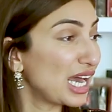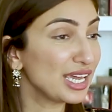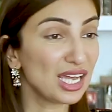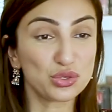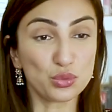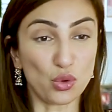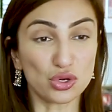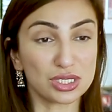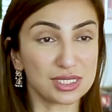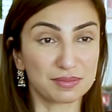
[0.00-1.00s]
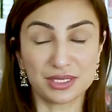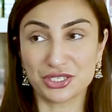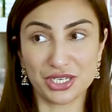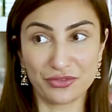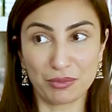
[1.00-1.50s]
Even I had to alter something
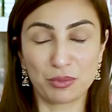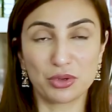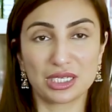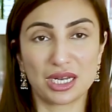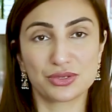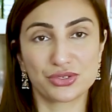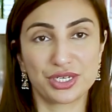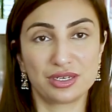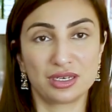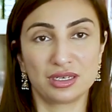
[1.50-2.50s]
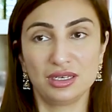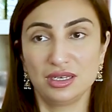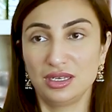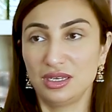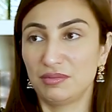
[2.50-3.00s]
today from a book that I was reading
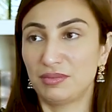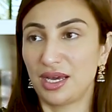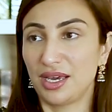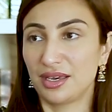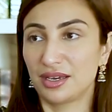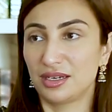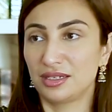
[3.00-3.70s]
by